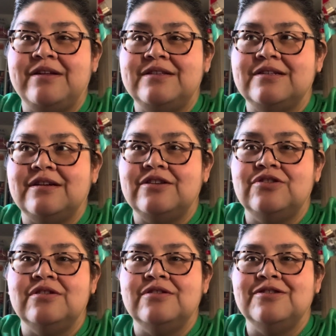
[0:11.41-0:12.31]
It's ai
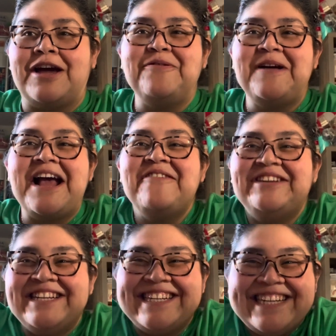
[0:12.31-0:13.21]
uh, don't, I
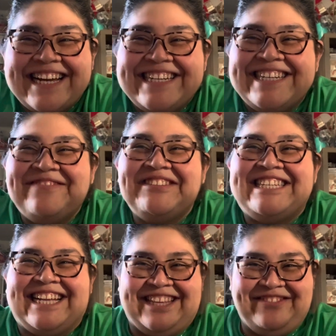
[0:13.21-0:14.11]
didn't, I didn't even
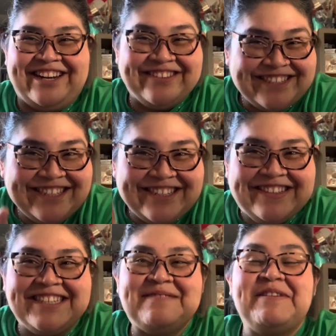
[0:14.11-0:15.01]
tell them that I was gonna do
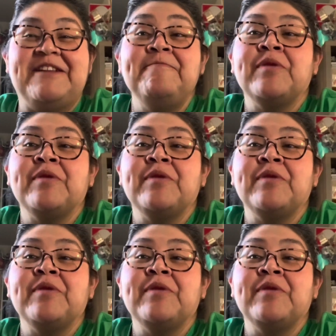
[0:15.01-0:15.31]
this, but